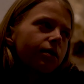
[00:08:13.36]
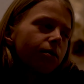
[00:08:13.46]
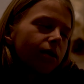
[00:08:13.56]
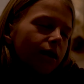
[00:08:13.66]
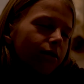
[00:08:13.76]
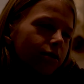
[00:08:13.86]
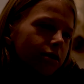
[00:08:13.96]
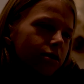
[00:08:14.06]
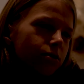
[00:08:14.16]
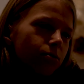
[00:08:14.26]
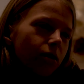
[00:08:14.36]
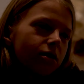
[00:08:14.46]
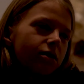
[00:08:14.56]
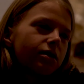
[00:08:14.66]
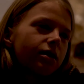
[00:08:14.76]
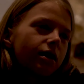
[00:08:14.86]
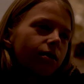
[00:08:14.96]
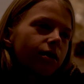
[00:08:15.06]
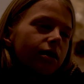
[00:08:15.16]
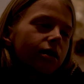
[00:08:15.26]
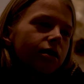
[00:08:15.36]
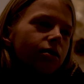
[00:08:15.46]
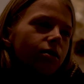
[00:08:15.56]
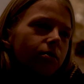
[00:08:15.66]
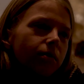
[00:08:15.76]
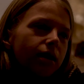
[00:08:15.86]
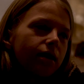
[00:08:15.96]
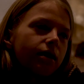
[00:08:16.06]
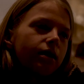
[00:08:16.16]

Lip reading: When I first watched it, or it took me